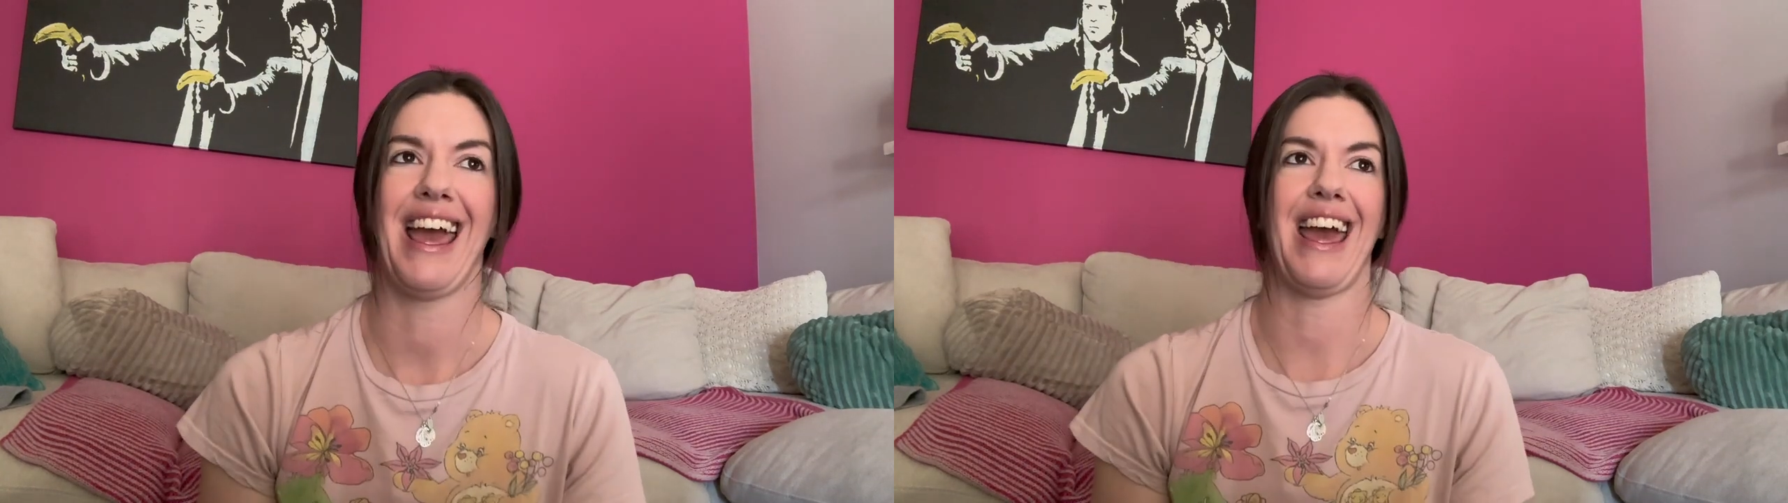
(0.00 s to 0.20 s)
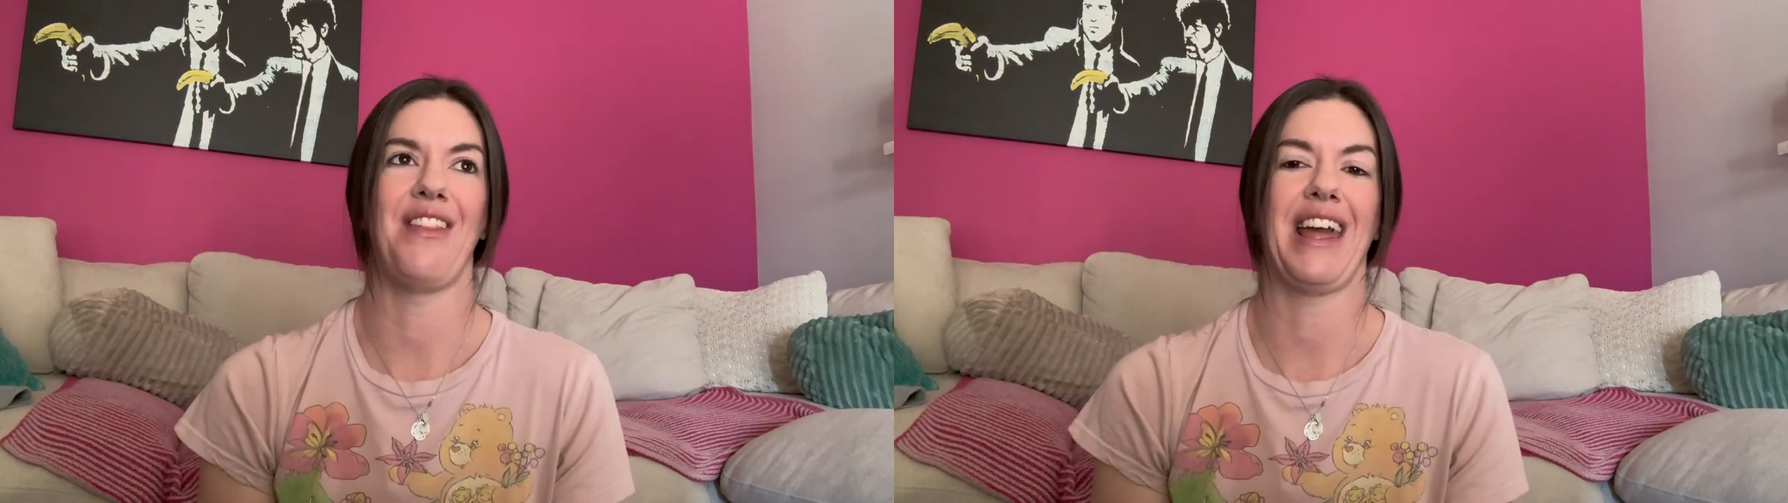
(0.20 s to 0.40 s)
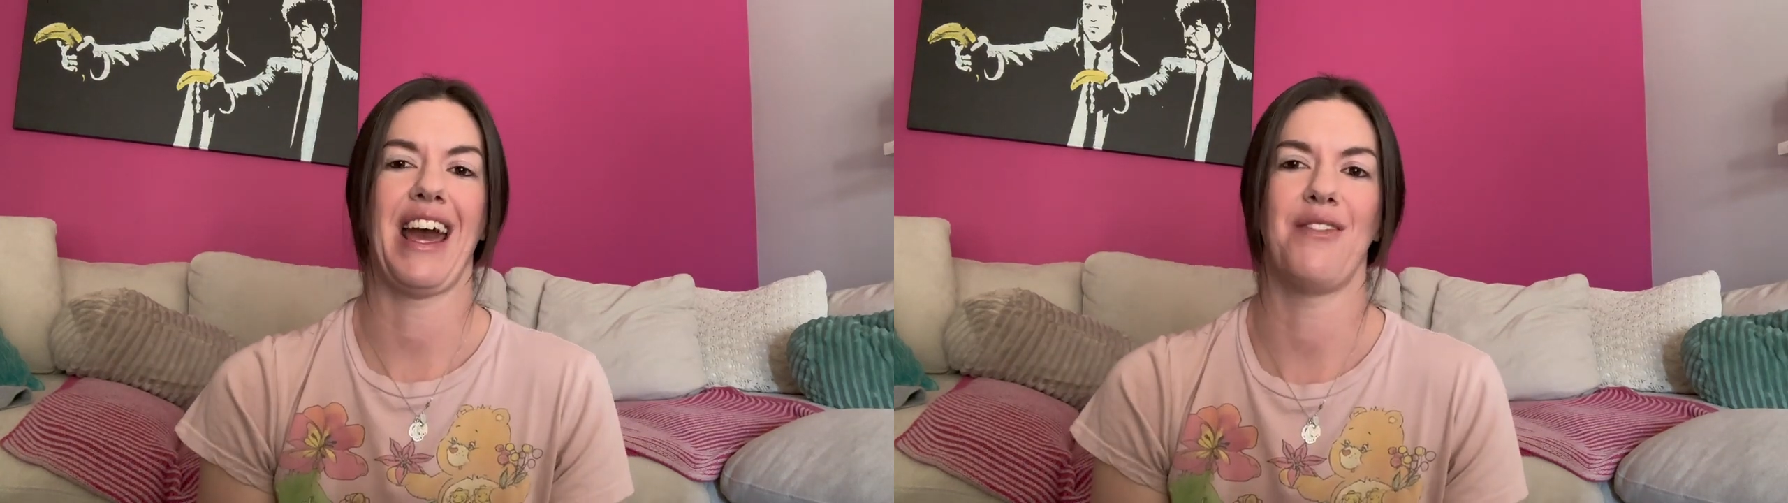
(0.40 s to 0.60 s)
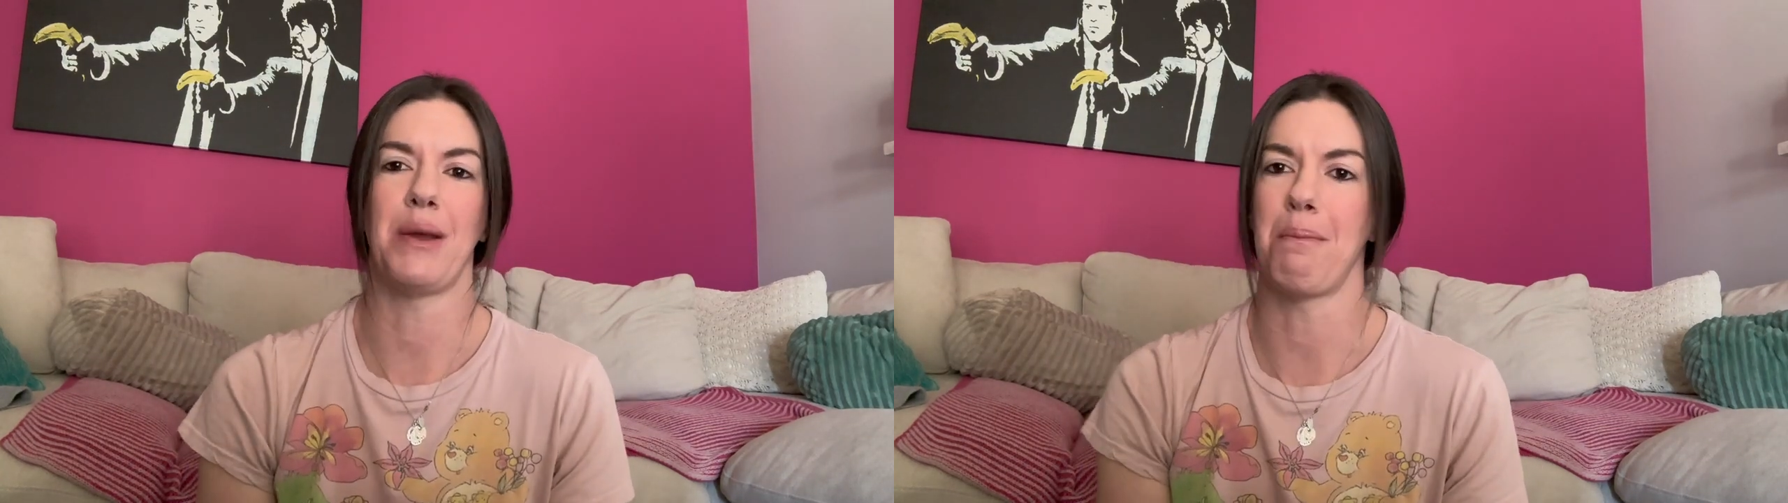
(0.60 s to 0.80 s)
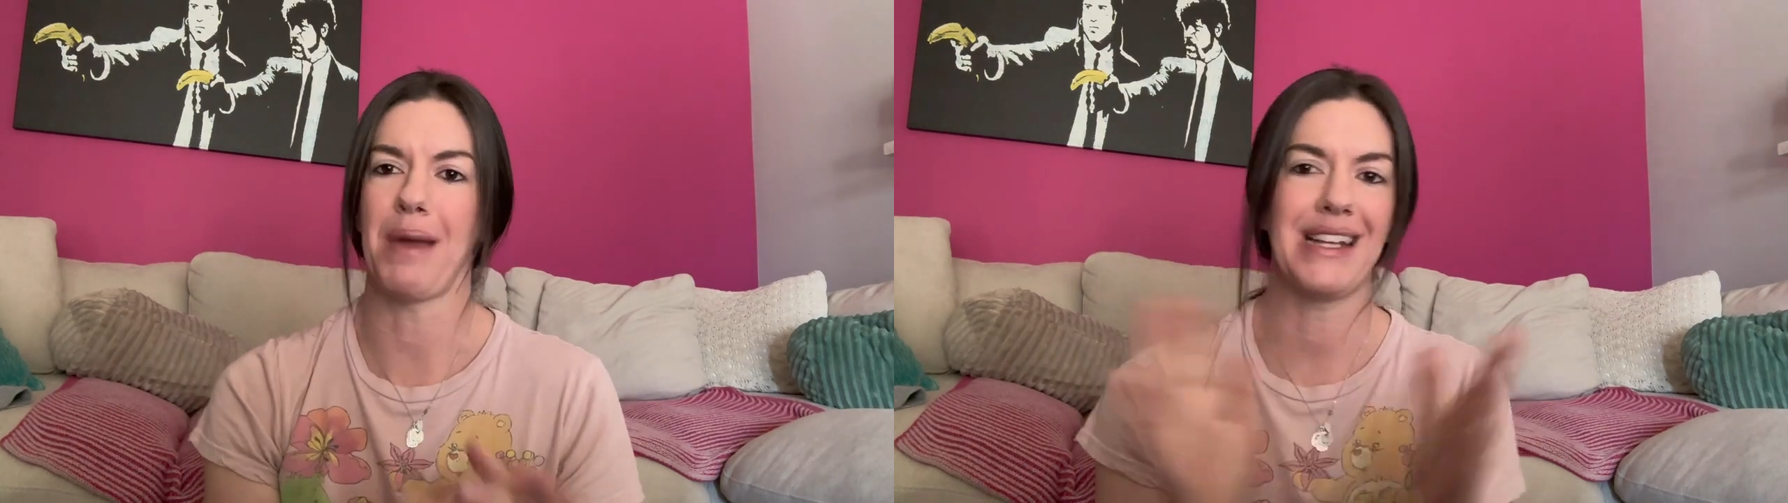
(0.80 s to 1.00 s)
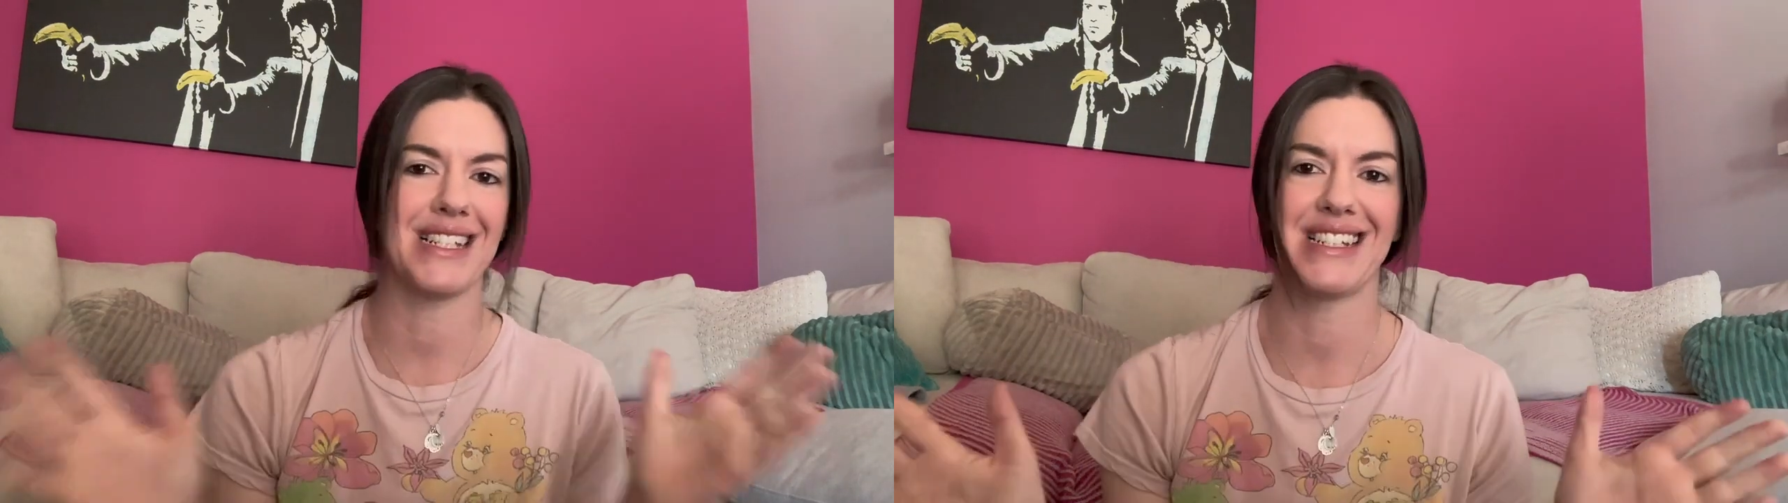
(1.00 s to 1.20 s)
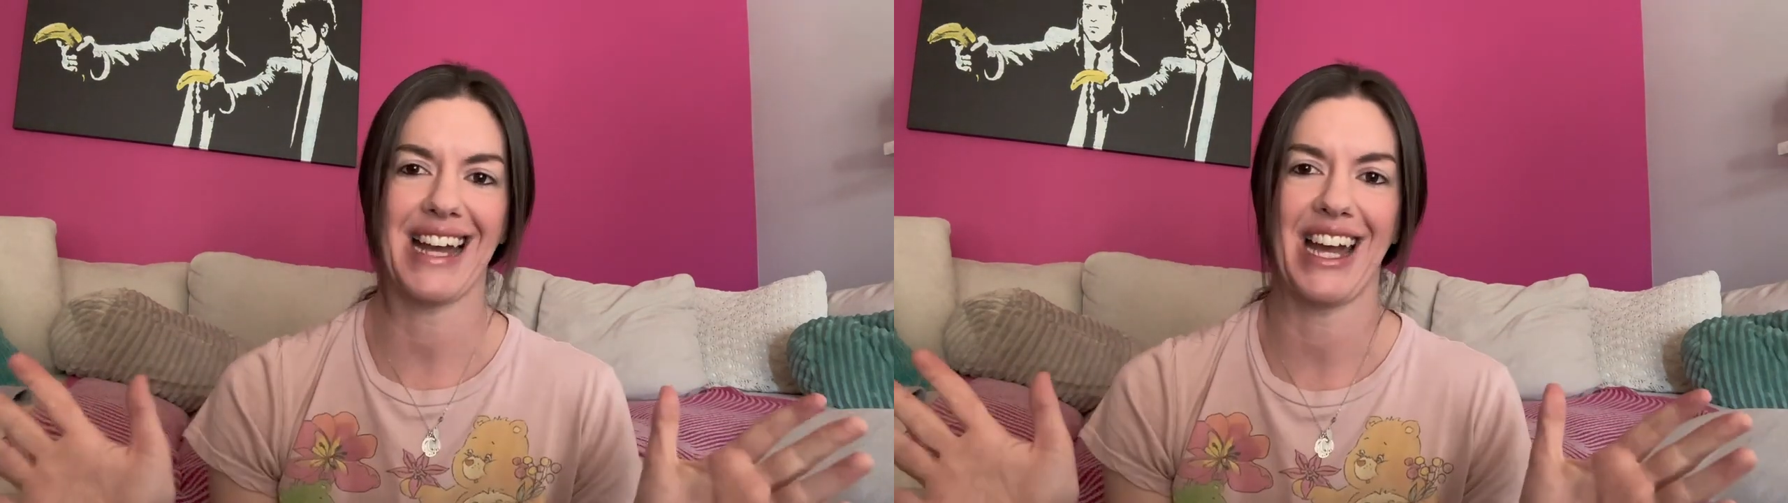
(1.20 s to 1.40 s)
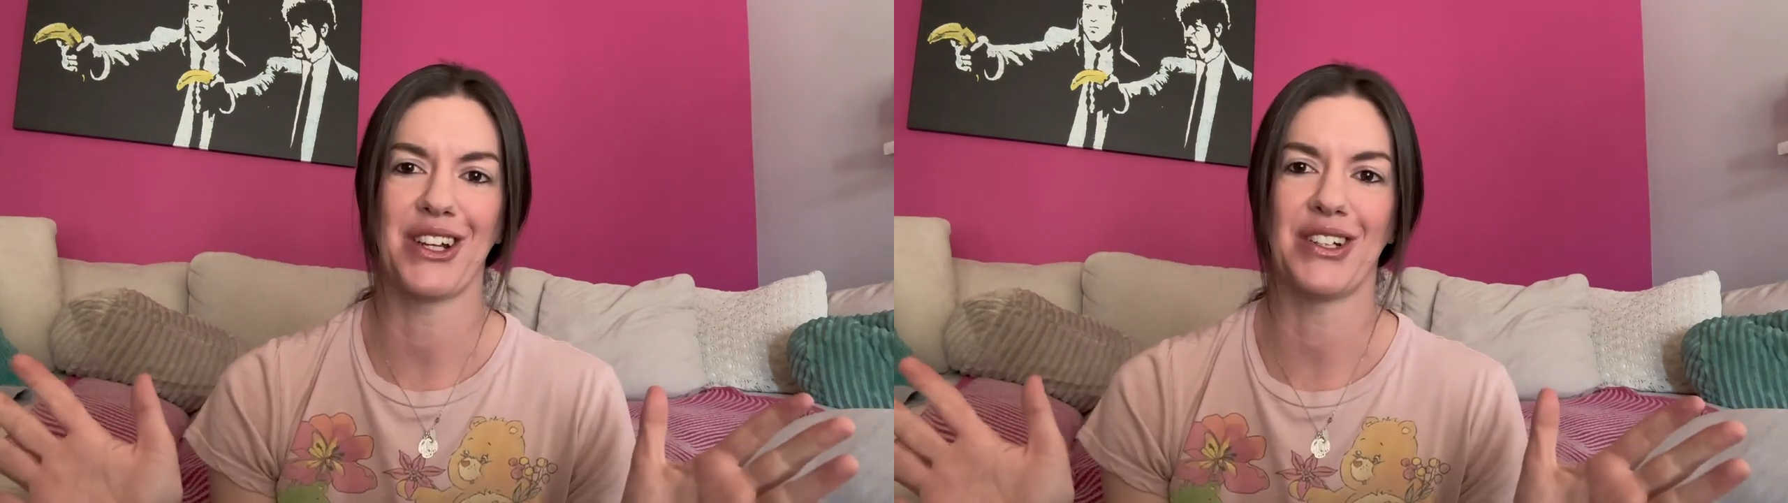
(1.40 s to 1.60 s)
and they have an amazing
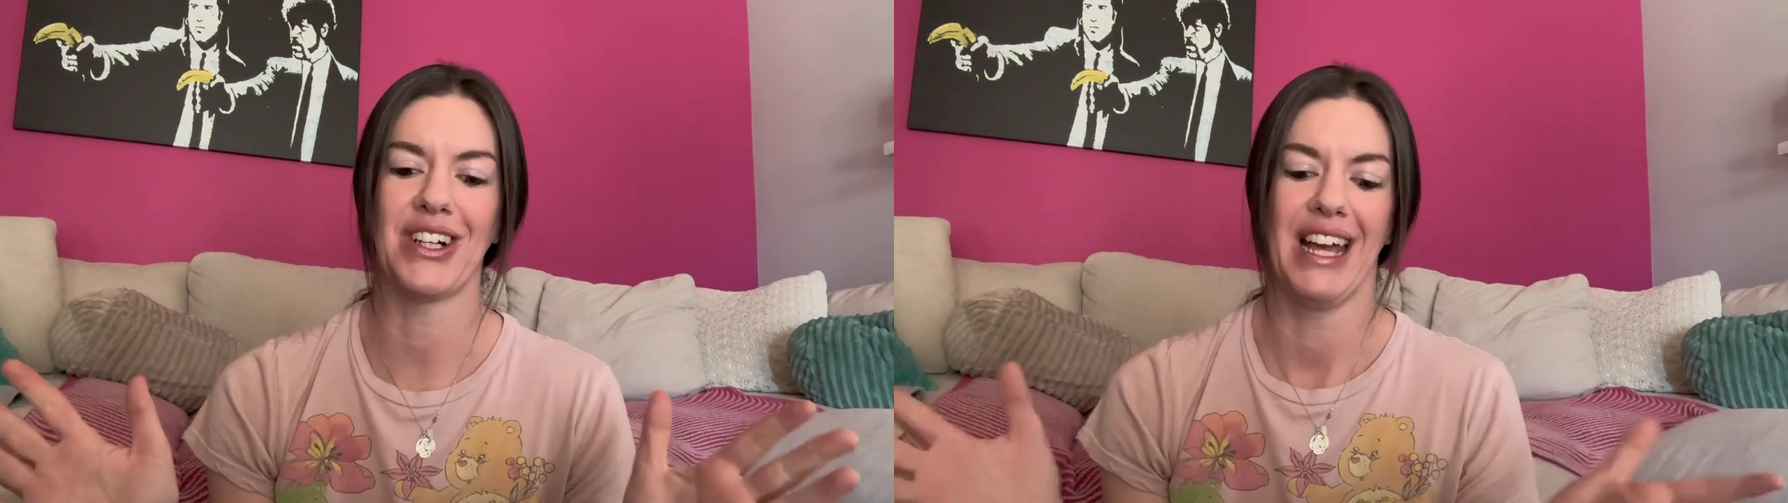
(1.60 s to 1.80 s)
title.